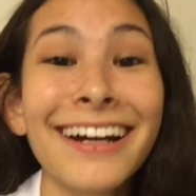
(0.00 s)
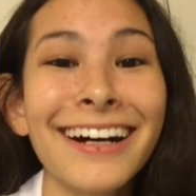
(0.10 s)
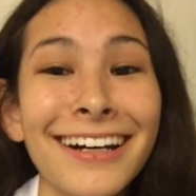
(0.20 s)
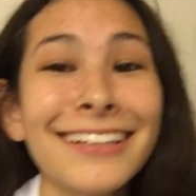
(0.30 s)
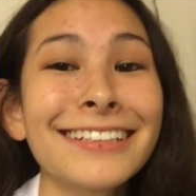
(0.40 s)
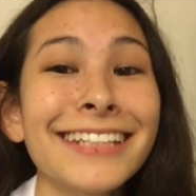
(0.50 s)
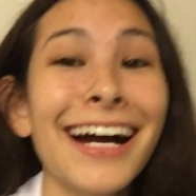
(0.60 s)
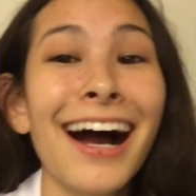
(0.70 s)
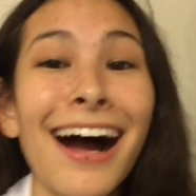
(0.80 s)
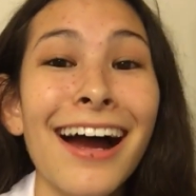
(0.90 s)
Guys,
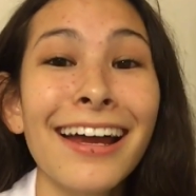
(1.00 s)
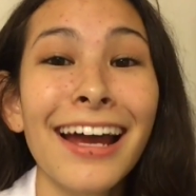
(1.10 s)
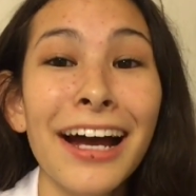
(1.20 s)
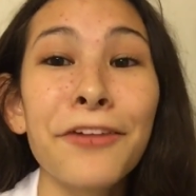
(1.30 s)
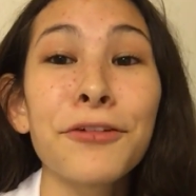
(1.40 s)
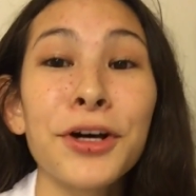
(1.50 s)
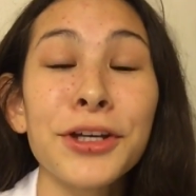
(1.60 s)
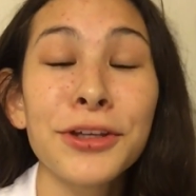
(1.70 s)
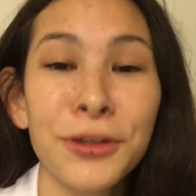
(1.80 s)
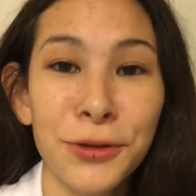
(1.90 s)
I have a
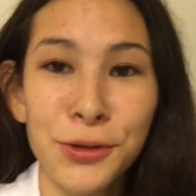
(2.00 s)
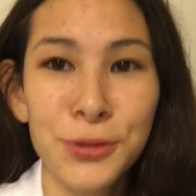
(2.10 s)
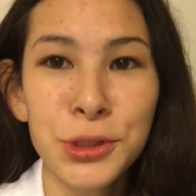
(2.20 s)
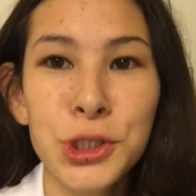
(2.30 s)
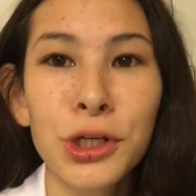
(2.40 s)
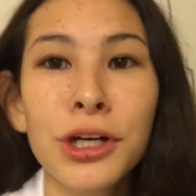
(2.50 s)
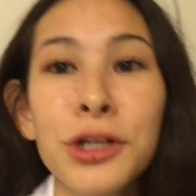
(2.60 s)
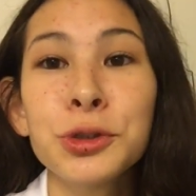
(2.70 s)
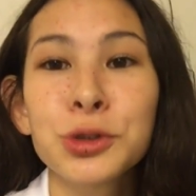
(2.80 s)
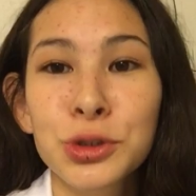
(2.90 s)
huge,
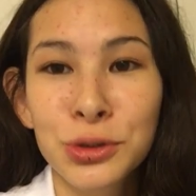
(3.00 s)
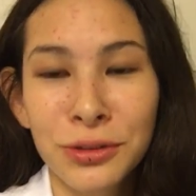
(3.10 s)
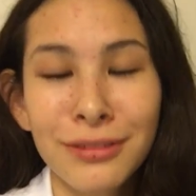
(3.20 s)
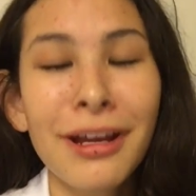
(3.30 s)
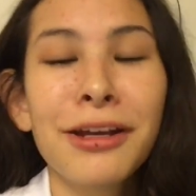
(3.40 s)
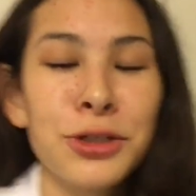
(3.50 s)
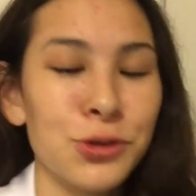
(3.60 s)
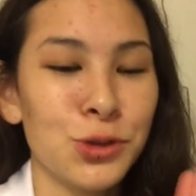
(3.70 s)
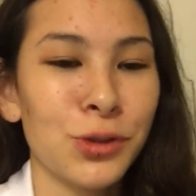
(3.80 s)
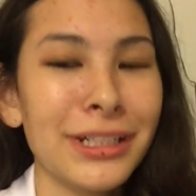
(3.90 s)
not a
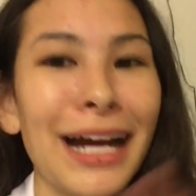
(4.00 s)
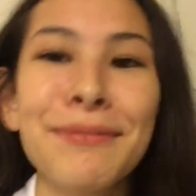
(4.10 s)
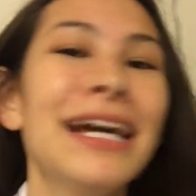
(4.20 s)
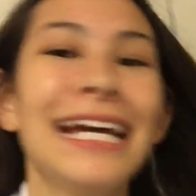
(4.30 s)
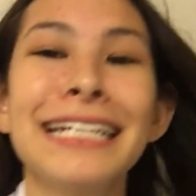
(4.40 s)
huge story time.